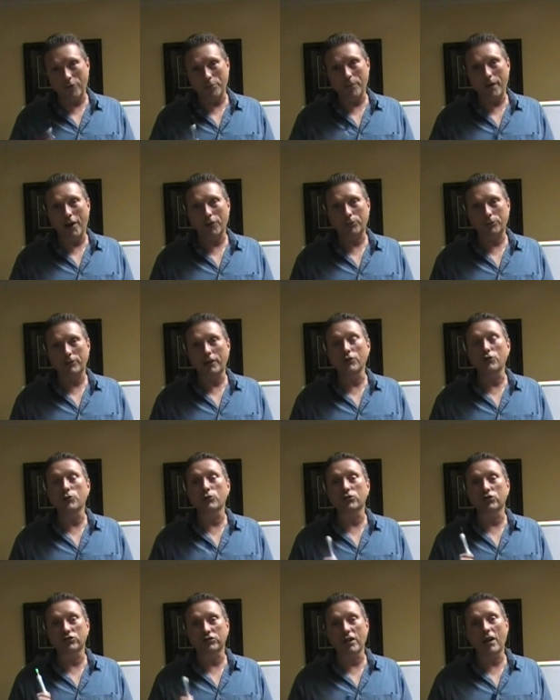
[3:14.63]
from aspartame.
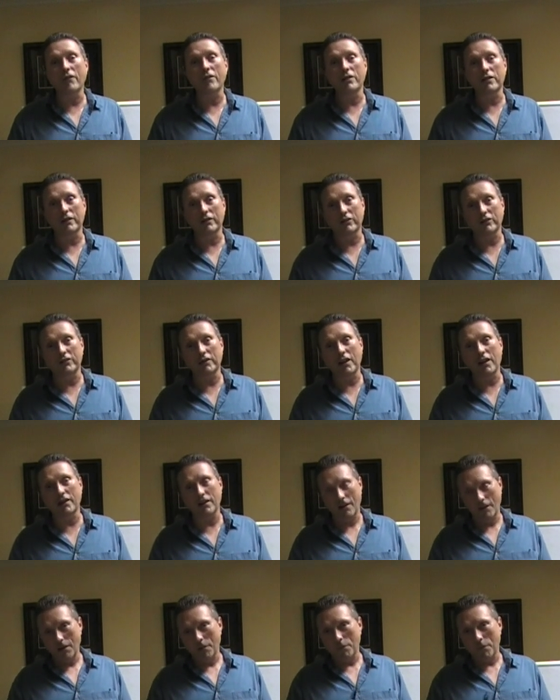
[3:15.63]
Use stevia instead.